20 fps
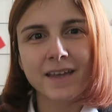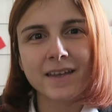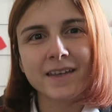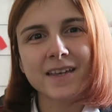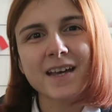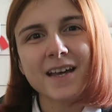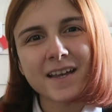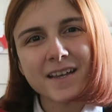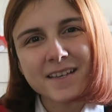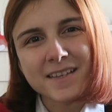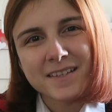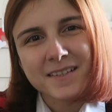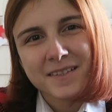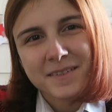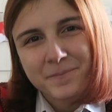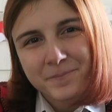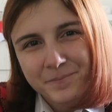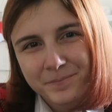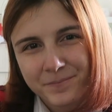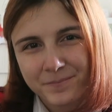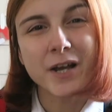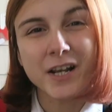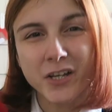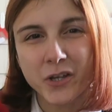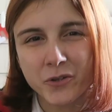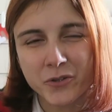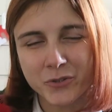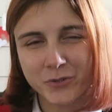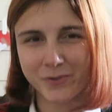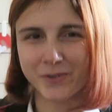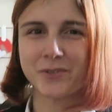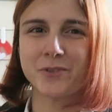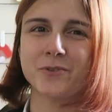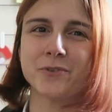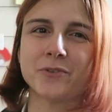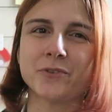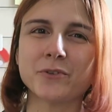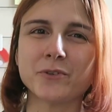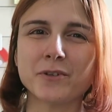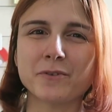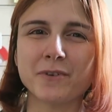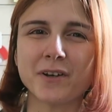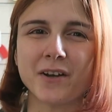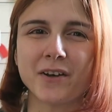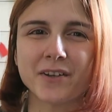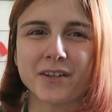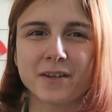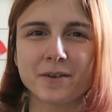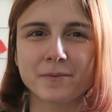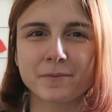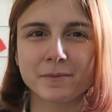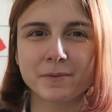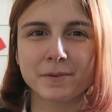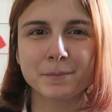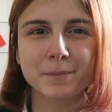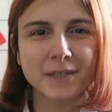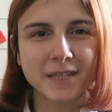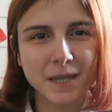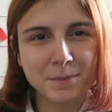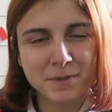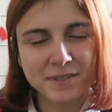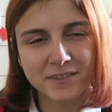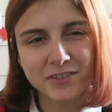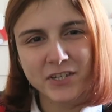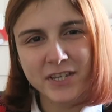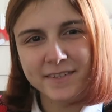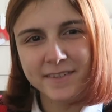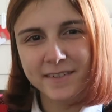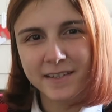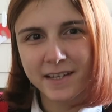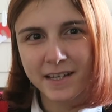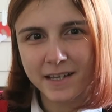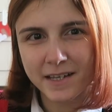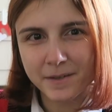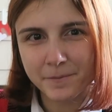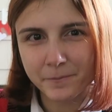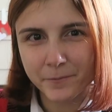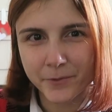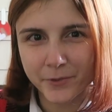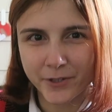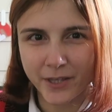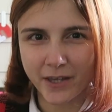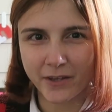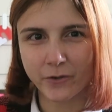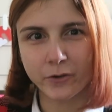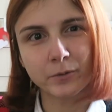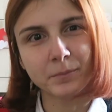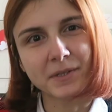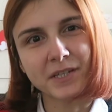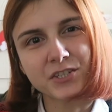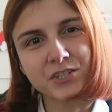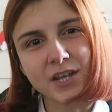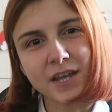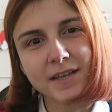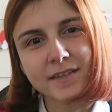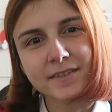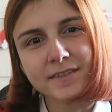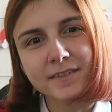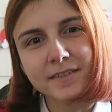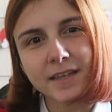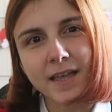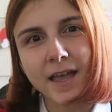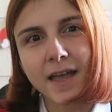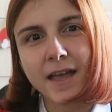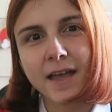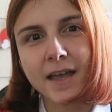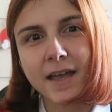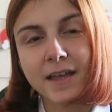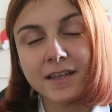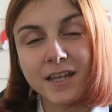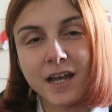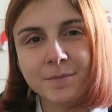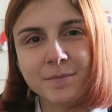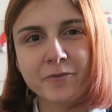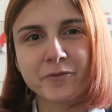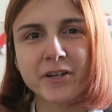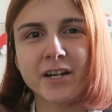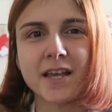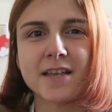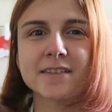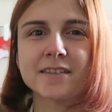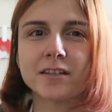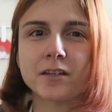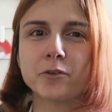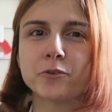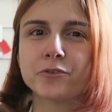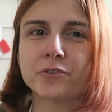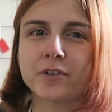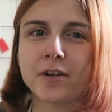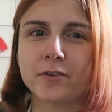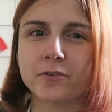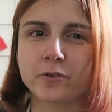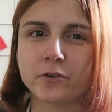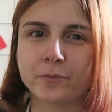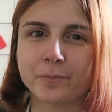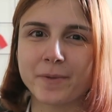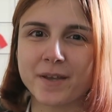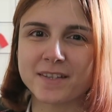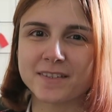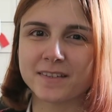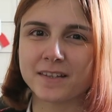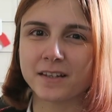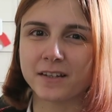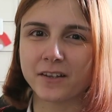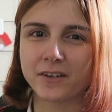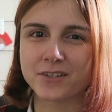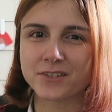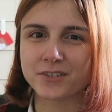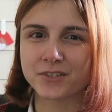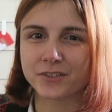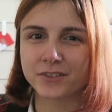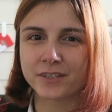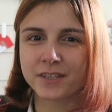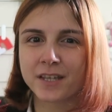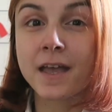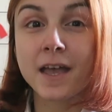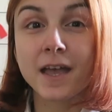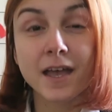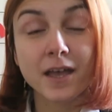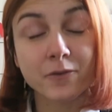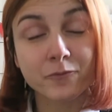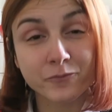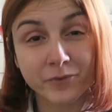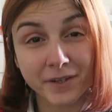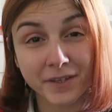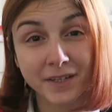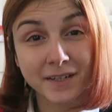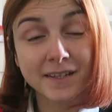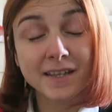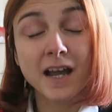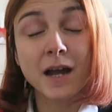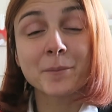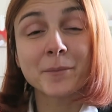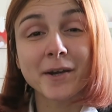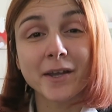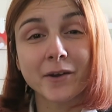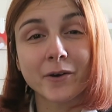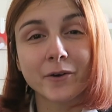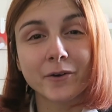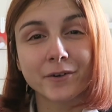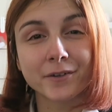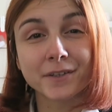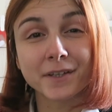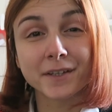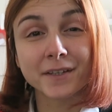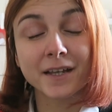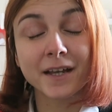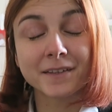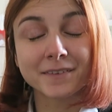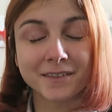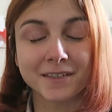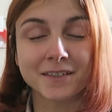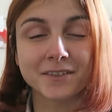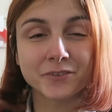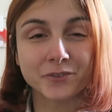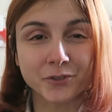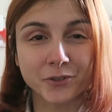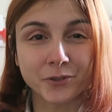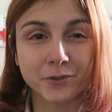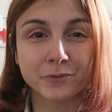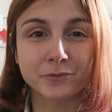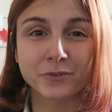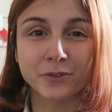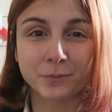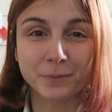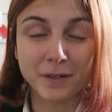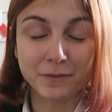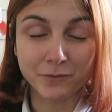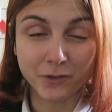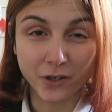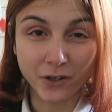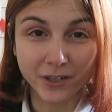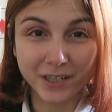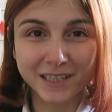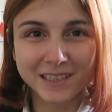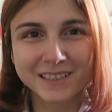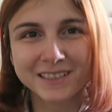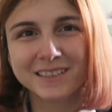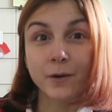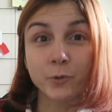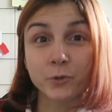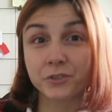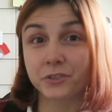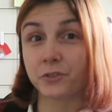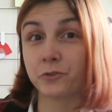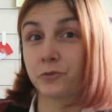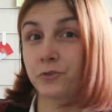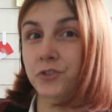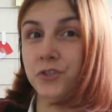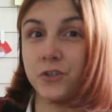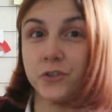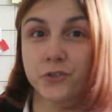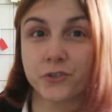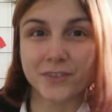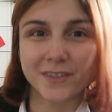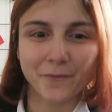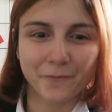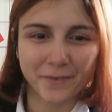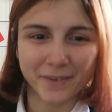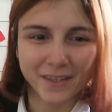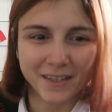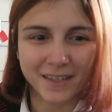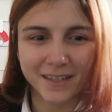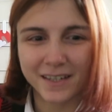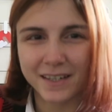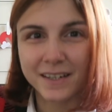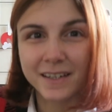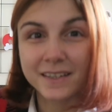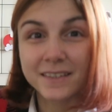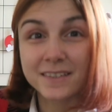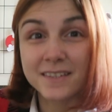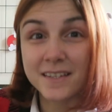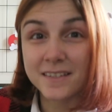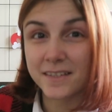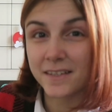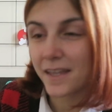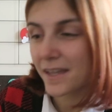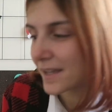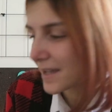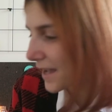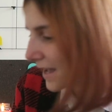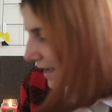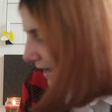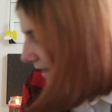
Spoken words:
Hey guys! Welcome to a new studio vlog. My name is Jessica, you can call me Jess, and I'm a freelance illustrator based in London. And finally I'm recording an intro for my blog. I wanted to show you something. Yesterday